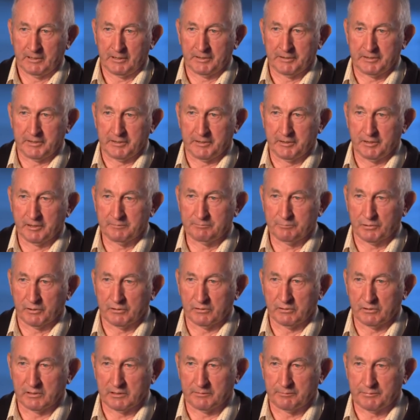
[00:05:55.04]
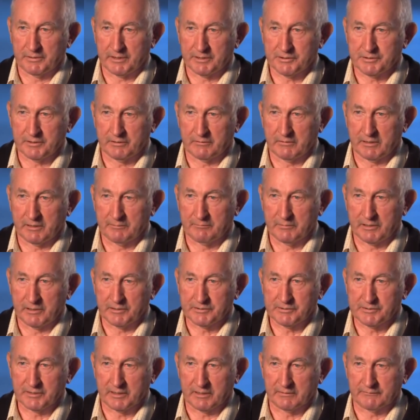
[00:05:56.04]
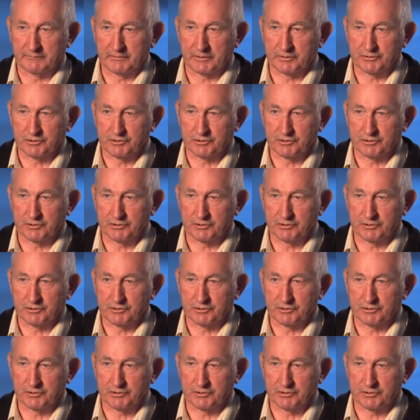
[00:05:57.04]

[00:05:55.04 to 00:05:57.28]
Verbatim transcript: I did not put all the pressure on myself.